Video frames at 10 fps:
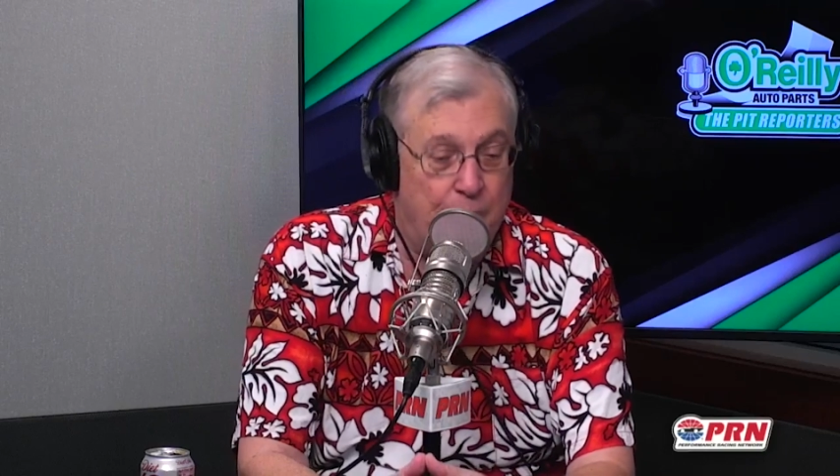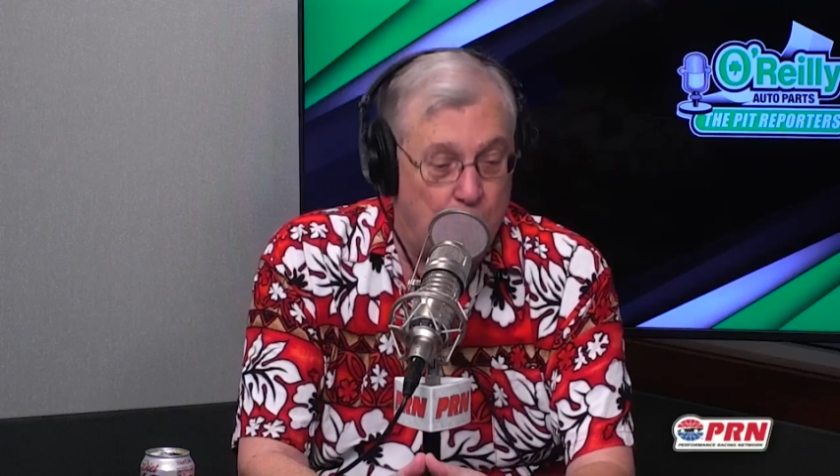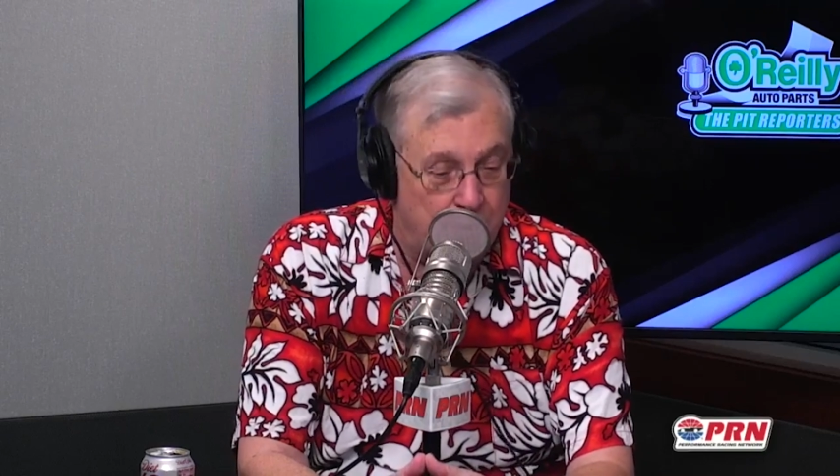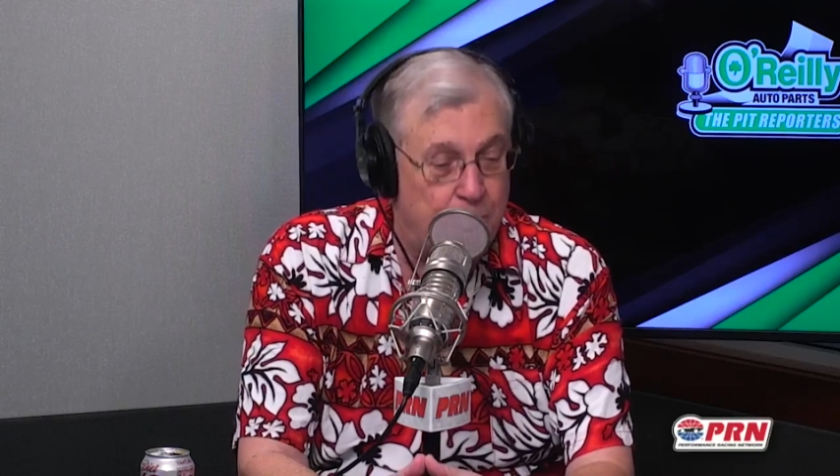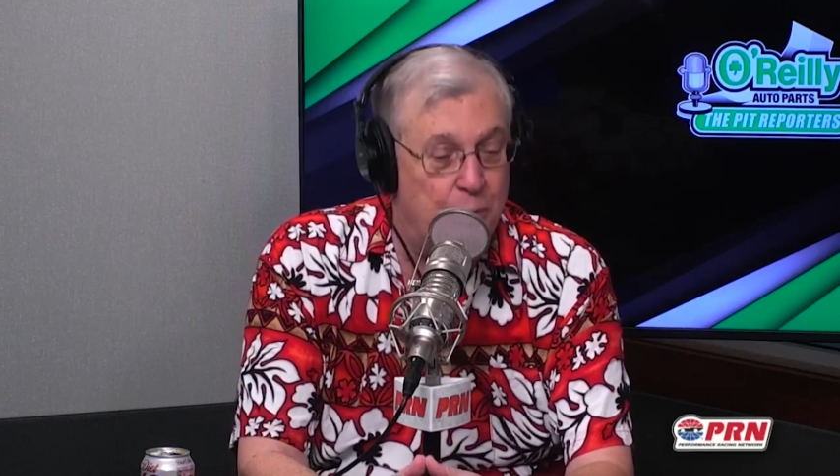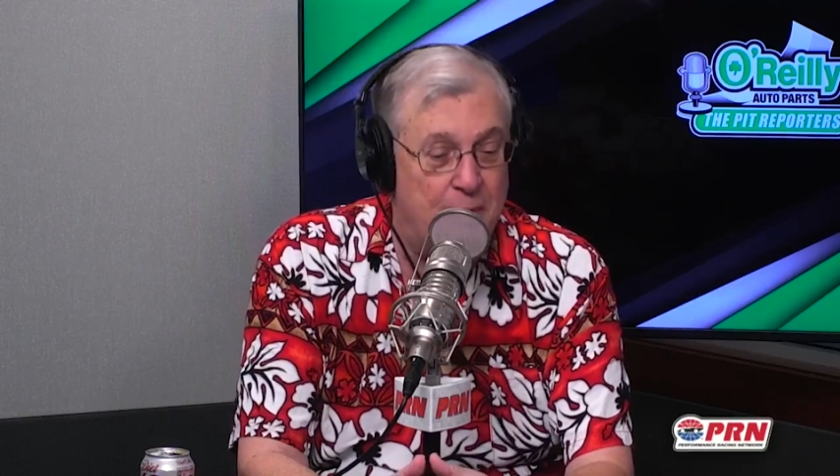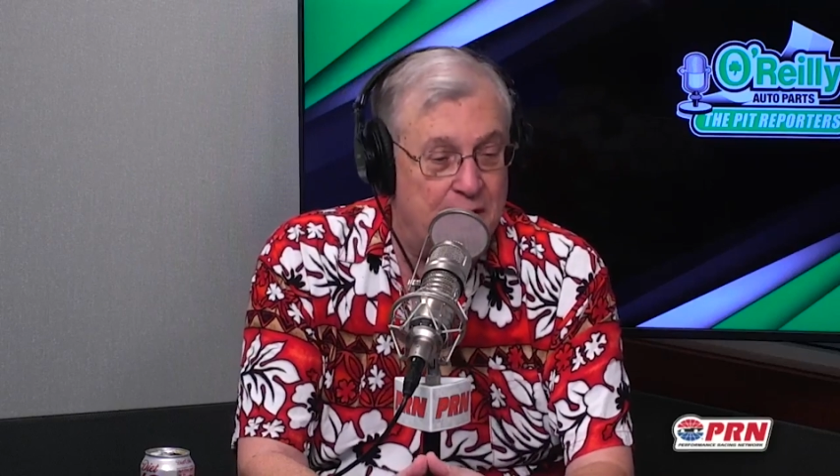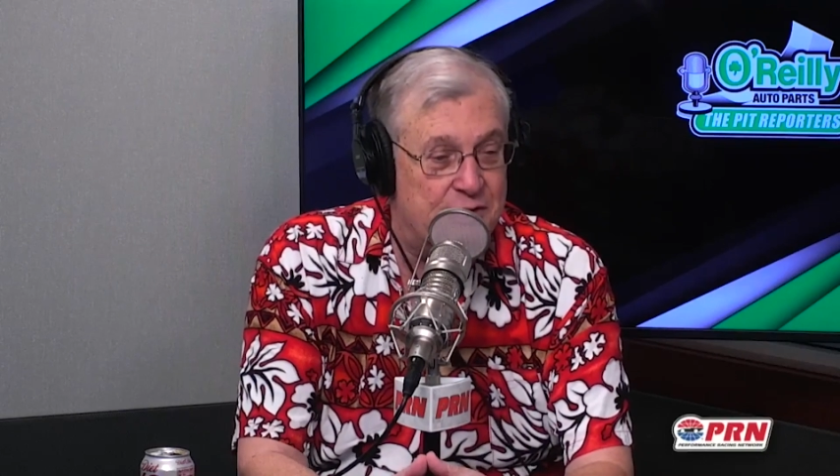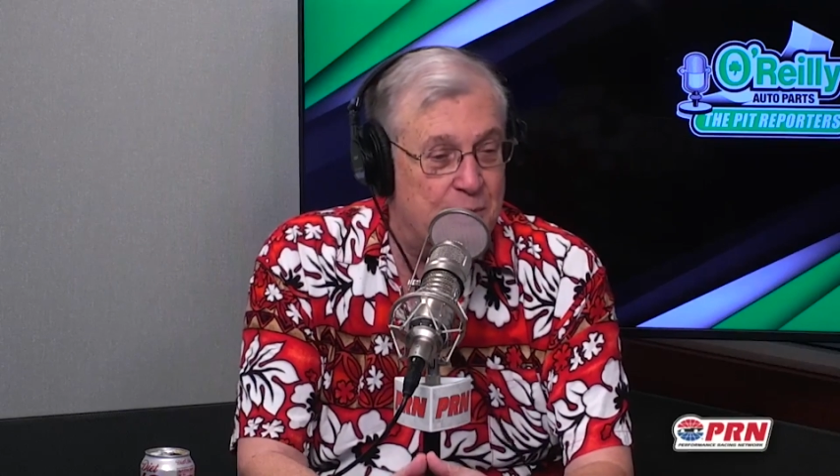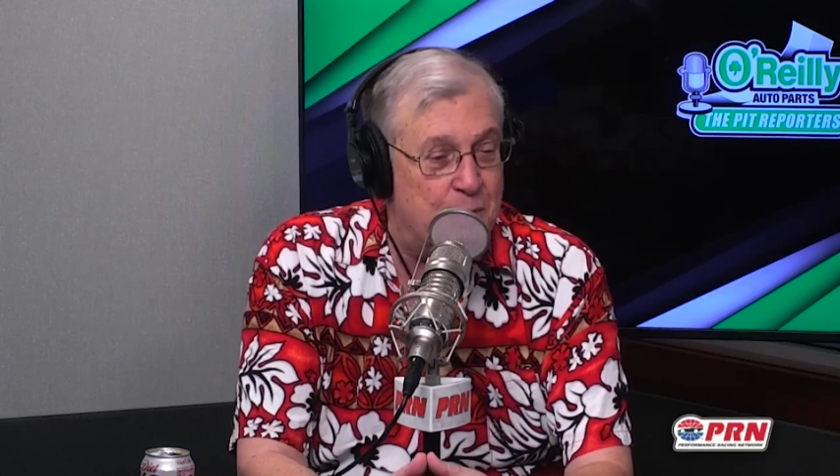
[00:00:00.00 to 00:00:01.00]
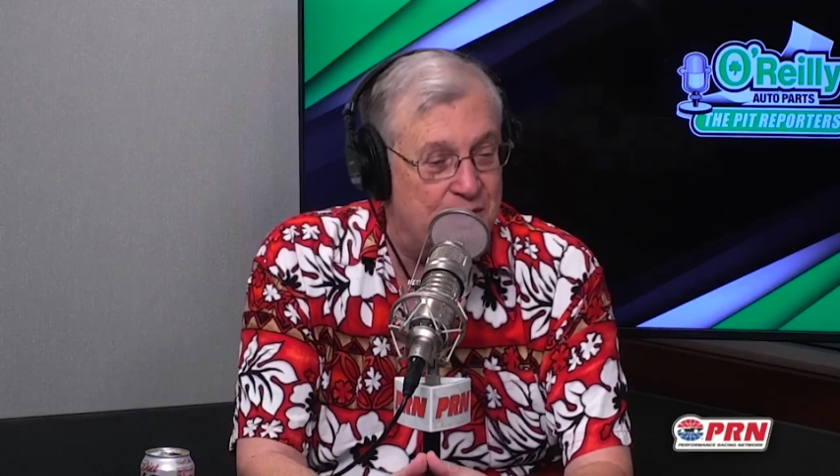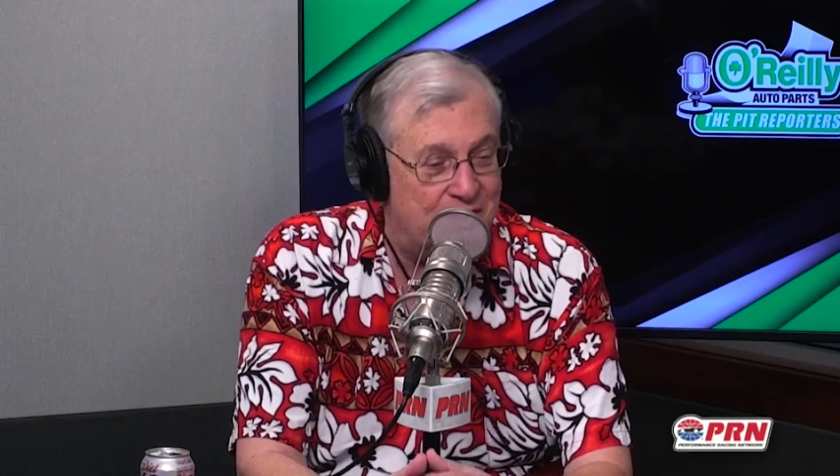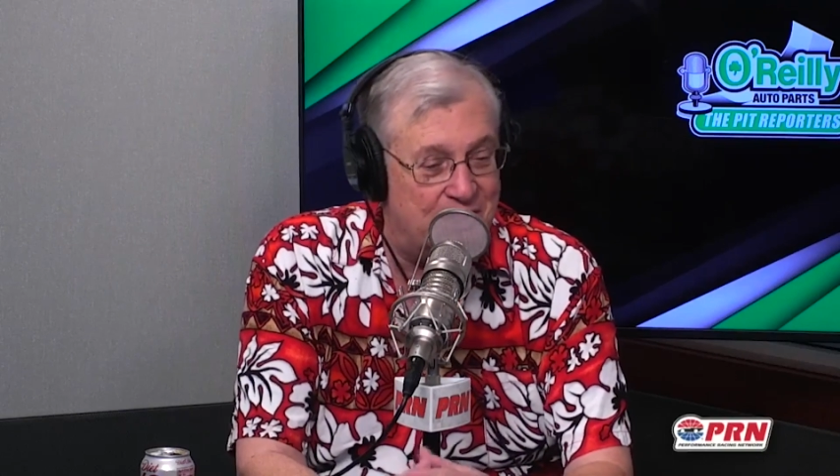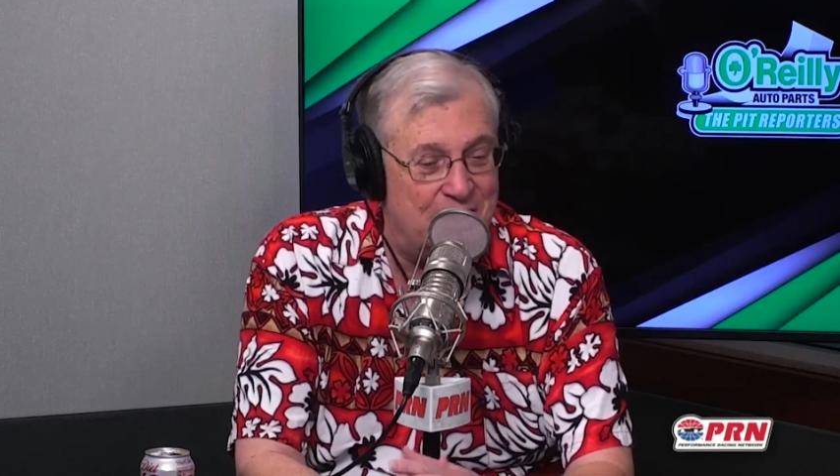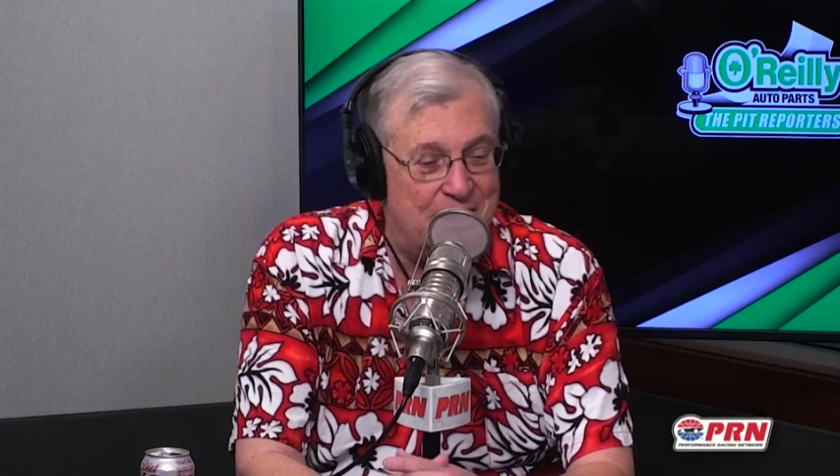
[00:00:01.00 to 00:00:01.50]
fourth remains to be
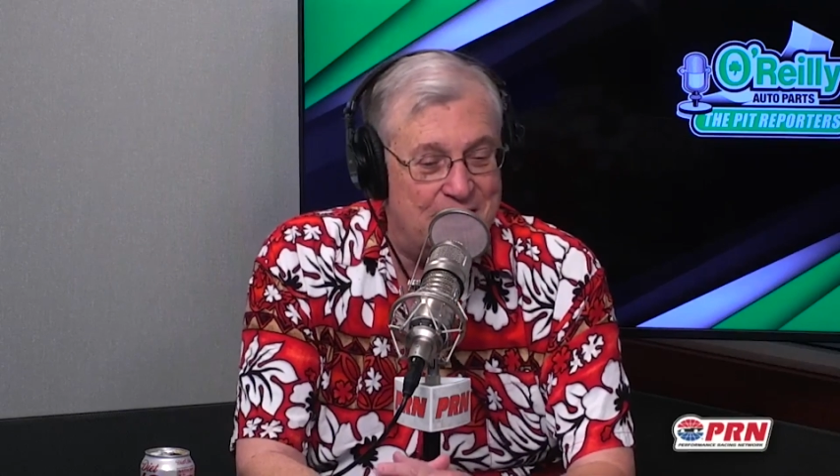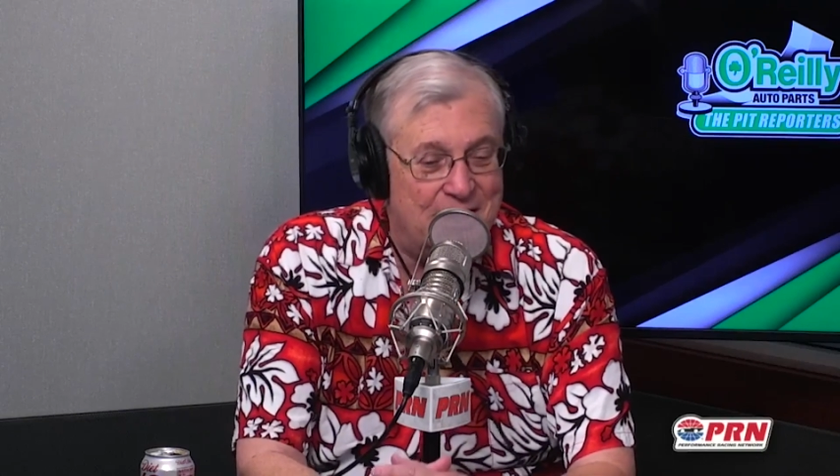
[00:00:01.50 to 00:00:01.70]
seen.